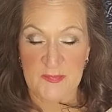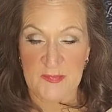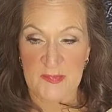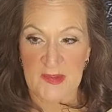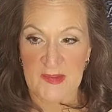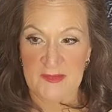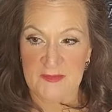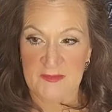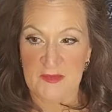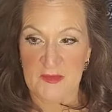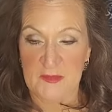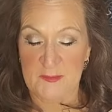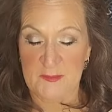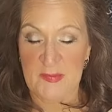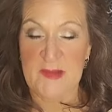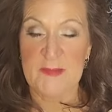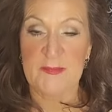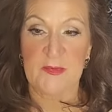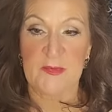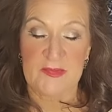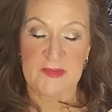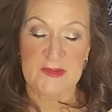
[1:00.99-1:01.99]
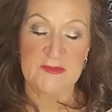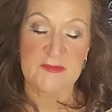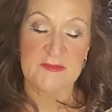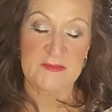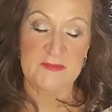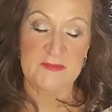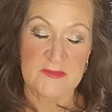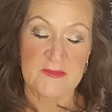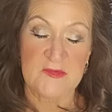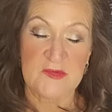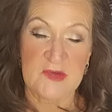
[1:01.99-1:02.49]
as the people in the
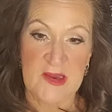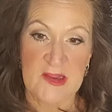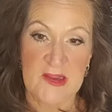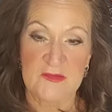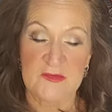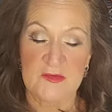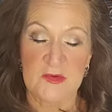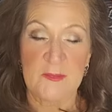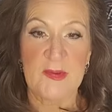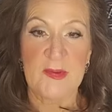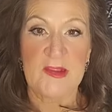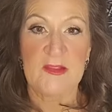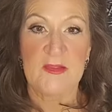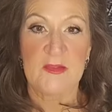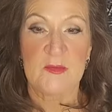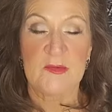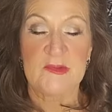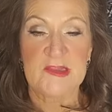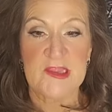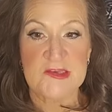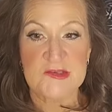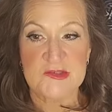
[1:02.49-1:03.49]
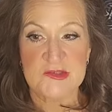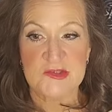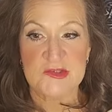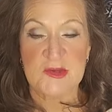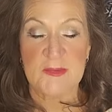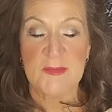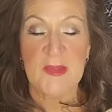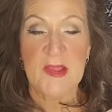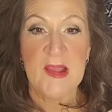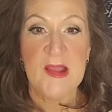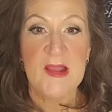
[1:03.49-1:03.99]
challenge are picking the
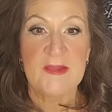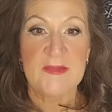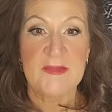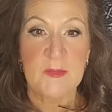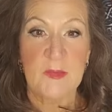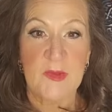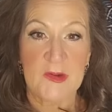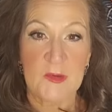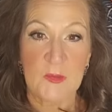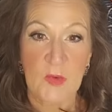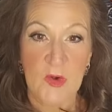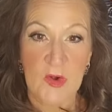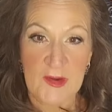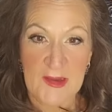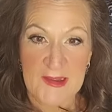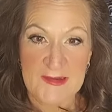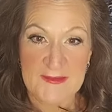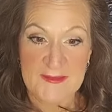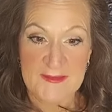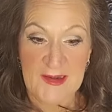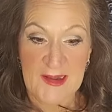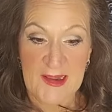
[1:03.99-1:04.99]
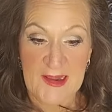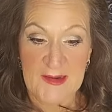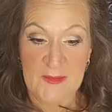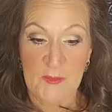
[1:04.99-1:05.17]
relationship they want to work on today.